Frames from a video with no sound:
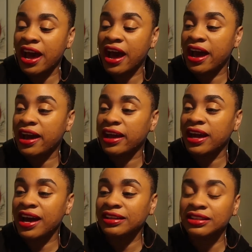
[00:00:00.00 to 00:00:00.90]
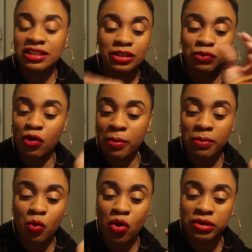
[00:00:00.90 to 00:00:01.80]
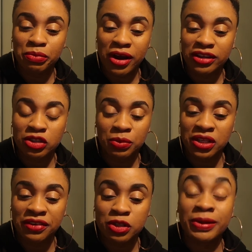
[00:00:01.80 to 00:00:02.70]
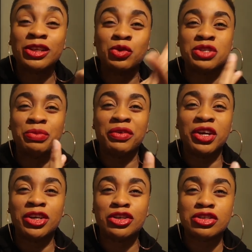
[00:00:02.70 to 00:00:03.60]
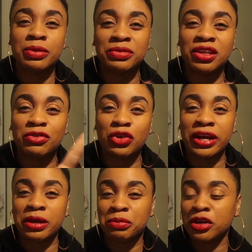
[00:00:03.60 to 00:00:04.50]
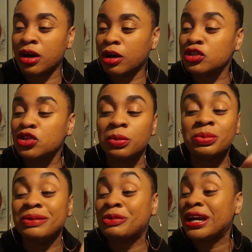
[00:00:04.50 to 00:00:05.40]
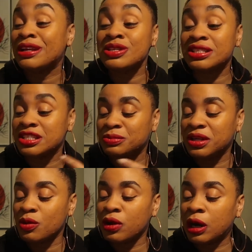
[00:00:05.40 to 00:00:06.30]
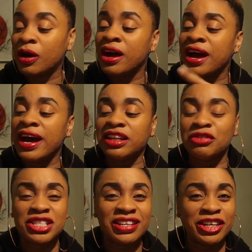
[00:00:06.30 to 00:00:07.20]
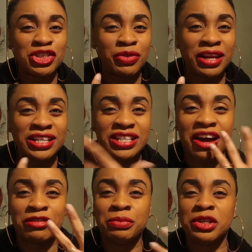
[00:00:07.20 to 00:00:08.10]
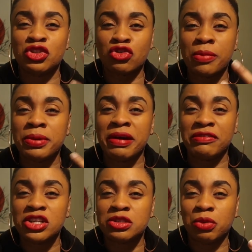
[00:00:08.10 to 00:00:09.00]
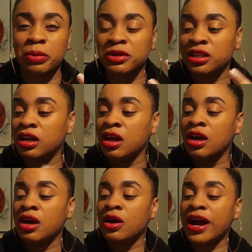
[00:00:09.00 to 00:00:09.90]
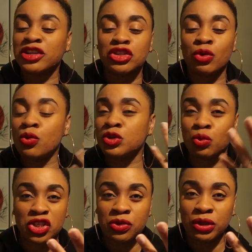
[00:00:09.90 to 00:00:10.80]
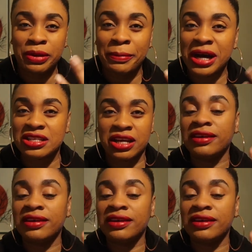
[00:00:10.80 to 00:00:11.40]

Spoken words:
I had this from one brand. Someone gave it to me, I think it was Mary Kay or something, for like a PR job, but I lost it. It's been a while. And then recently I just realized I haven't been scrubbing my face properly. I just always wash it with a mask.